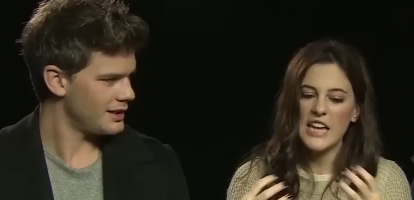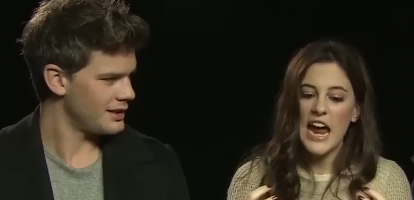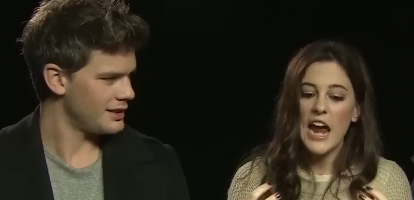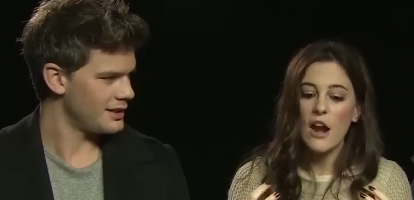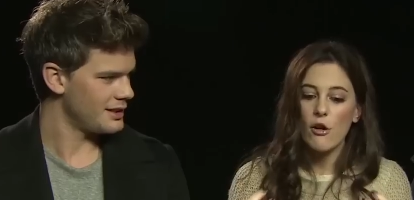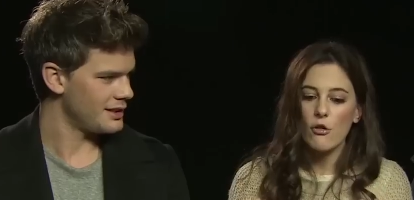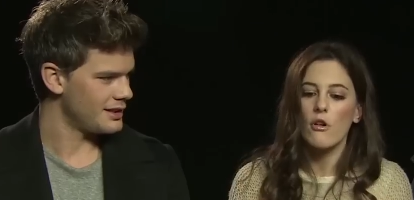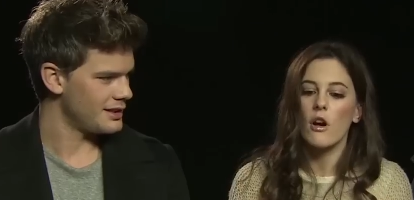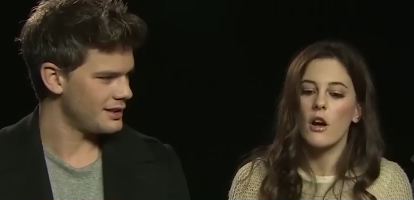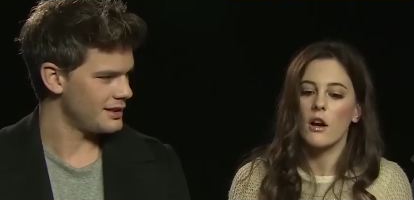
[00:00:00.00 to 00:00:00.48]

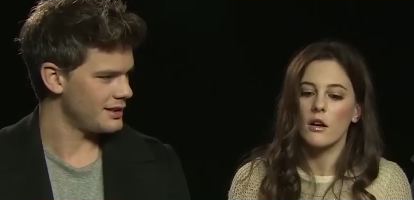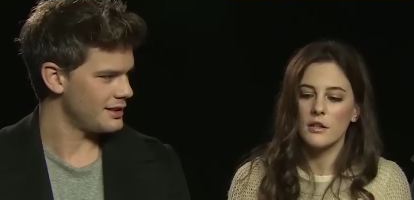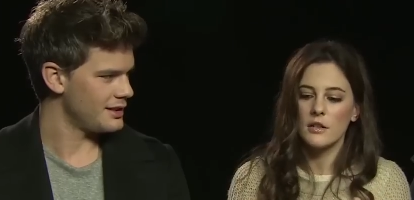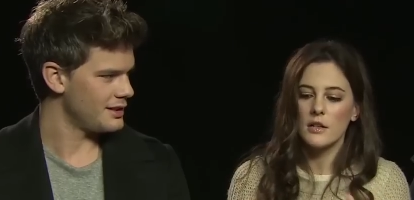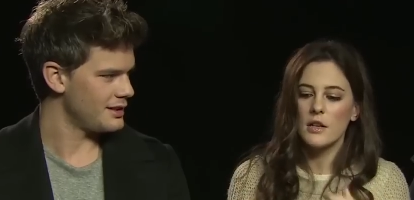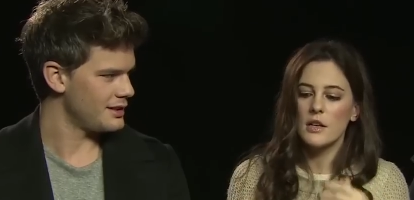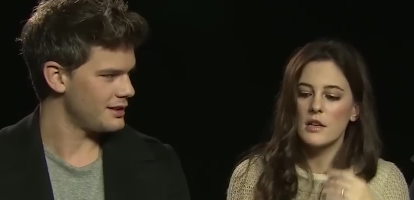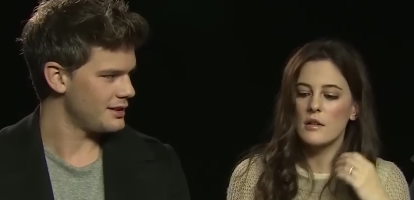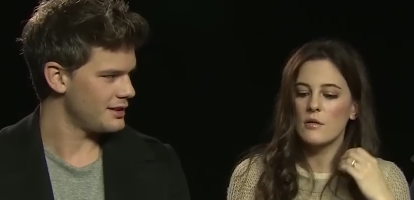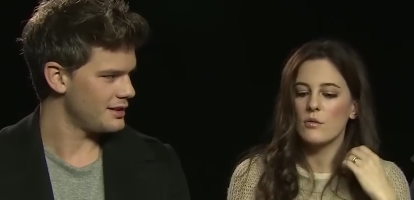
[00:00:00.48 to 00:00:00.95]
Speaker 1: terror
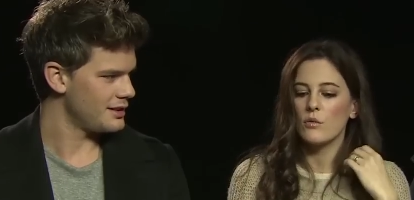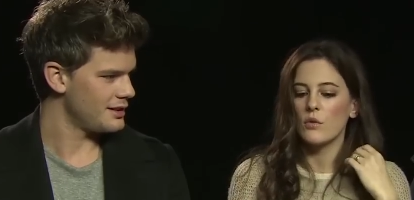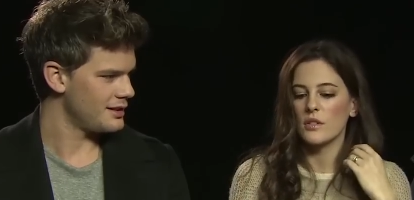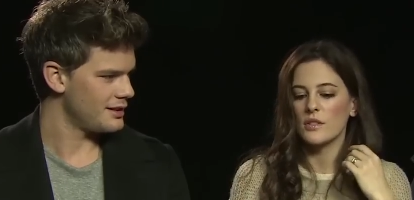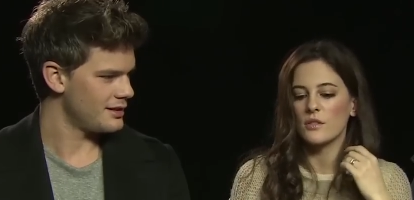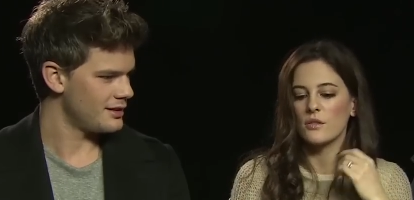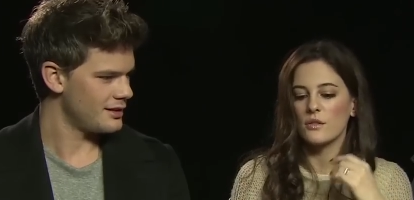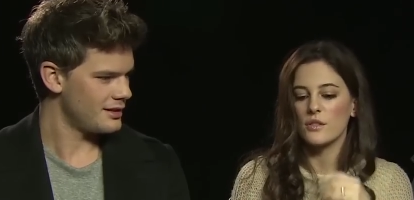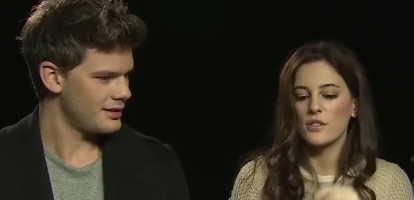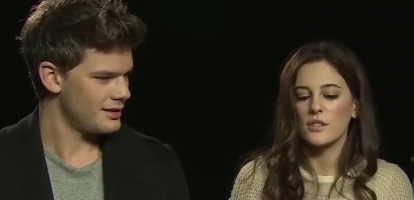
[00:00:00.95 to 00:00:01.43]

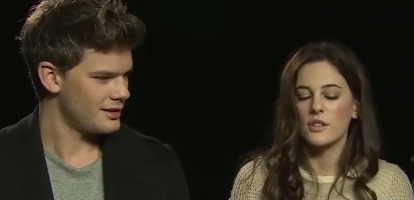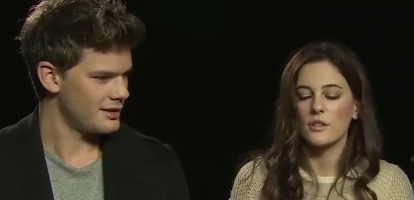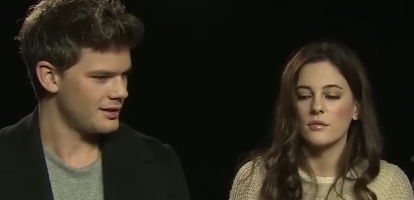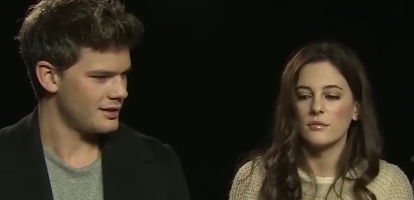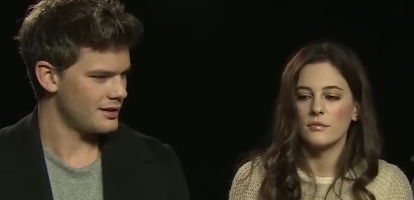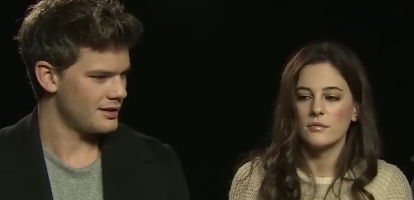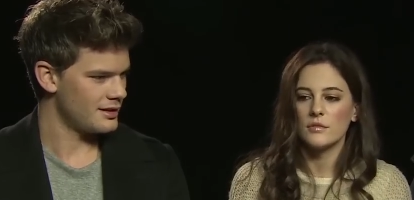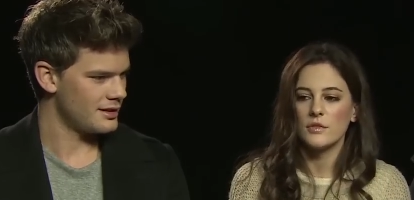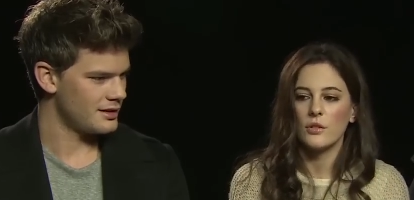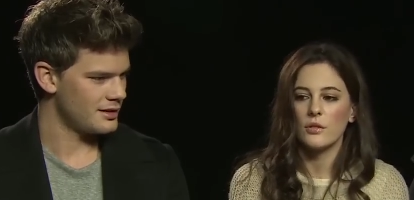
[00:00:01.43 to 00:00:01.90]
whilst
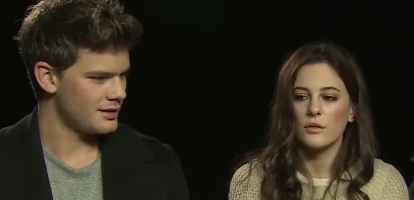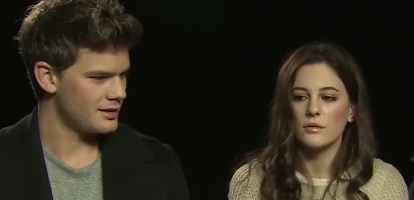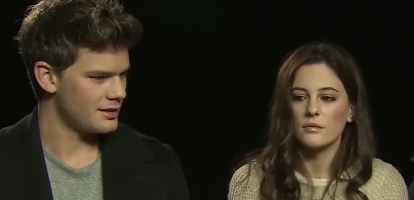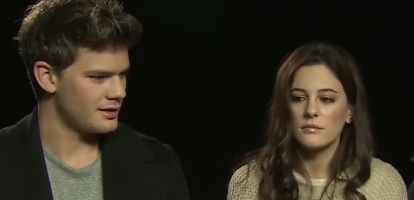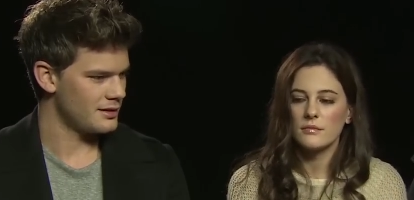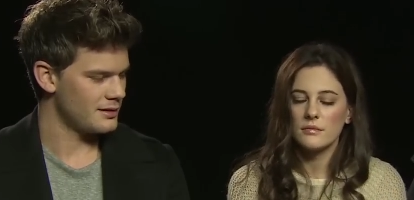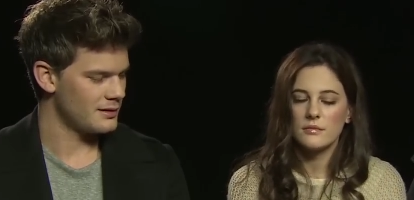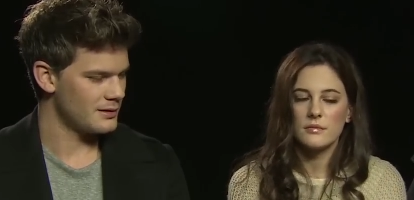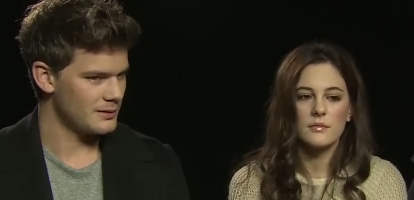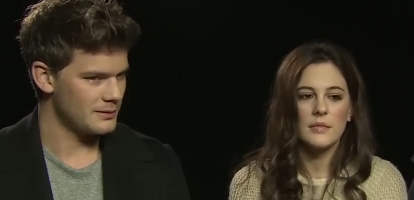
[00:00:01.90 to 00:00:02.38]
also not
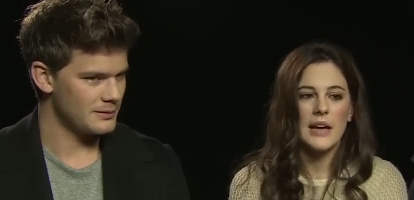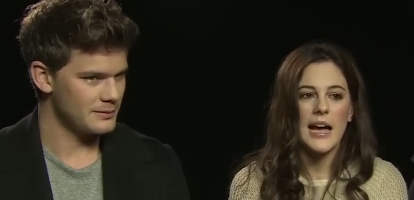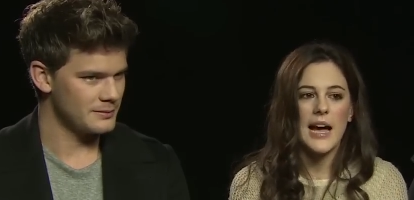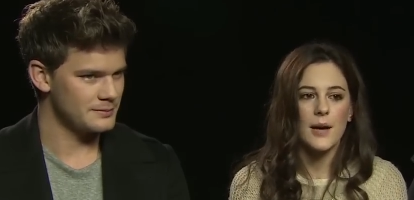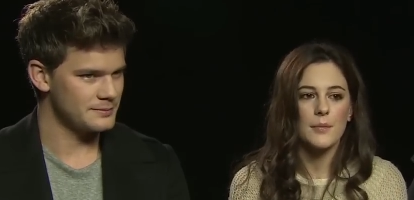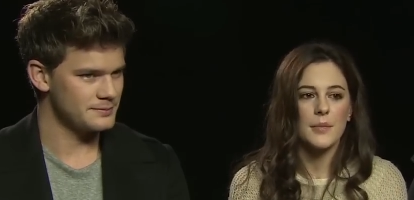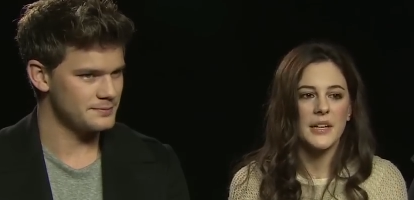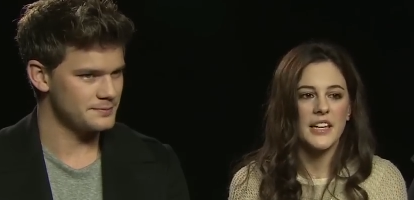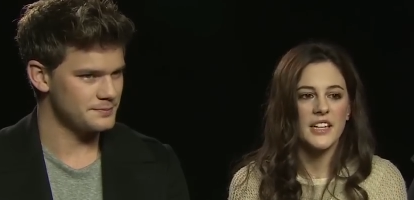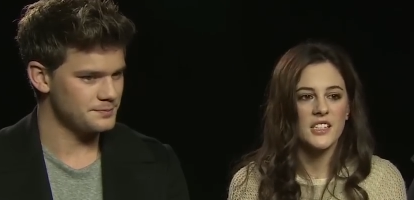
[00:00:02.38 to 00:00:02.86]

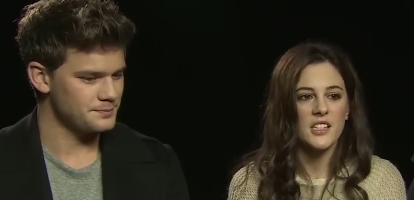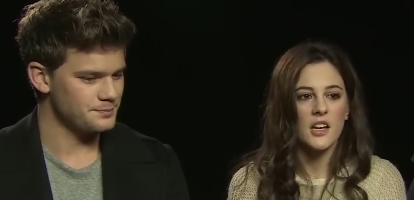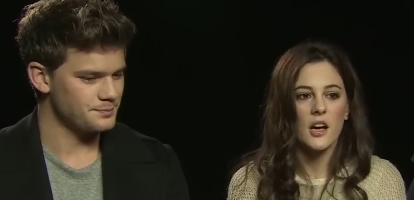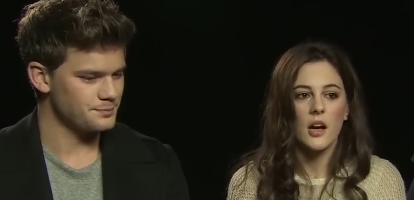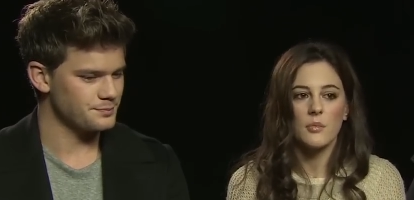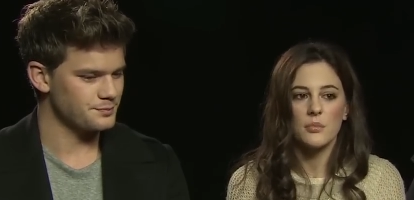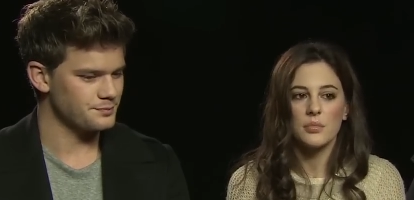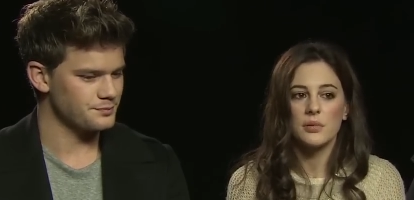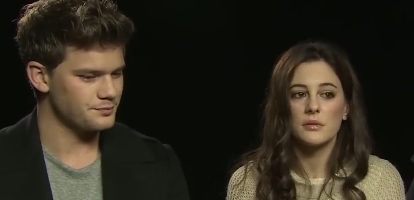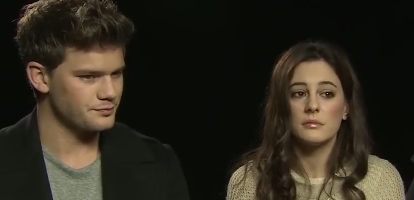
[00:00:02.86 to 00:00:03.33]
hamming it
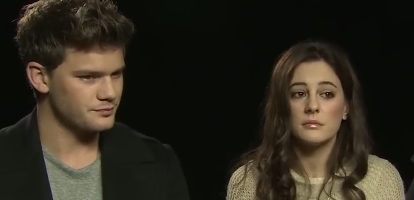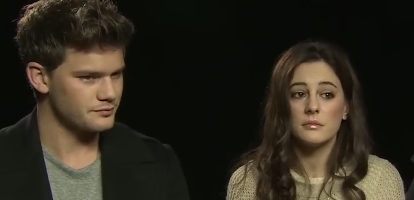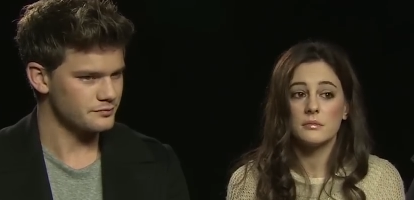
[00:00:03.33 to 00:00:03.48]
up.